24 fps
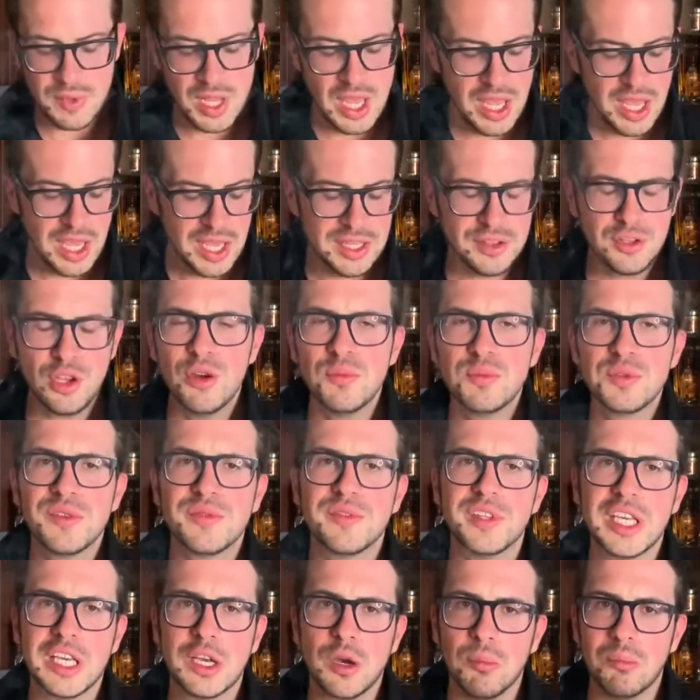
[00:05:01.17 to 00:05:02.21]
In terms of the
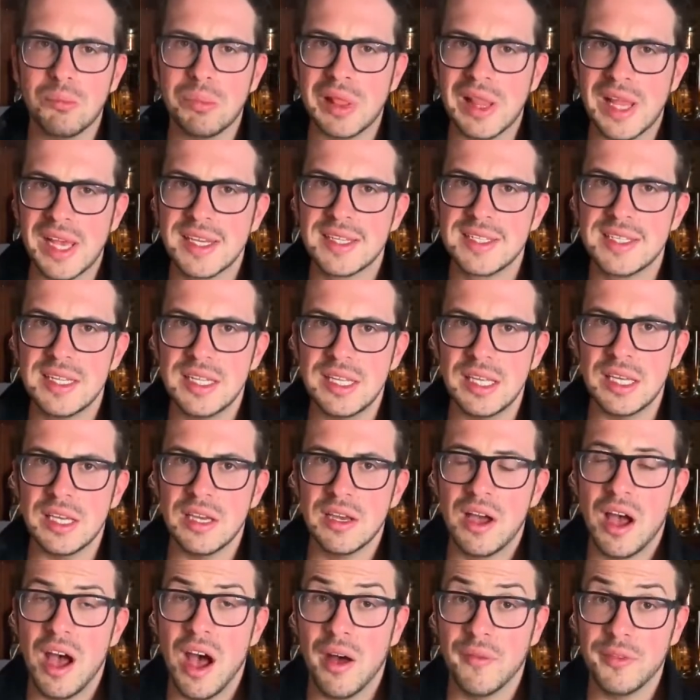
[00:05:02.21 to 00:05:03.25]
complexity
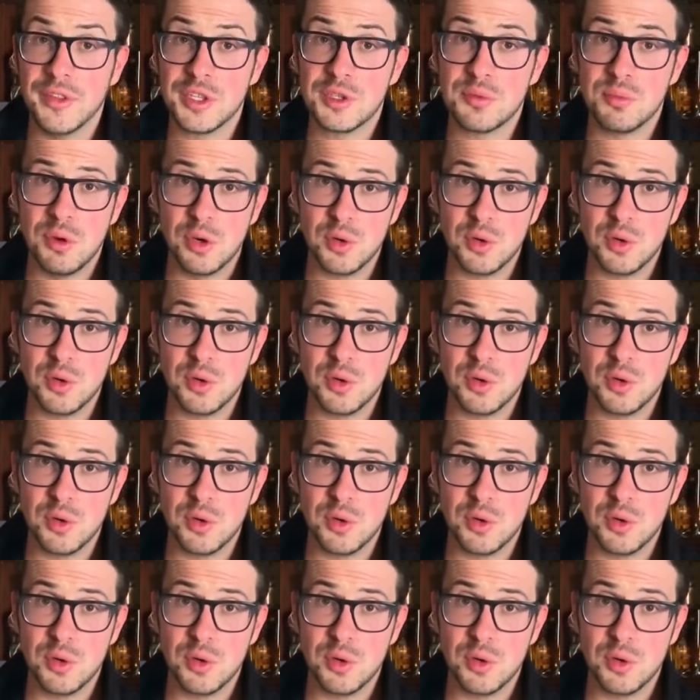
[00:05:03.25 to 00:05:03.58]
of the smoke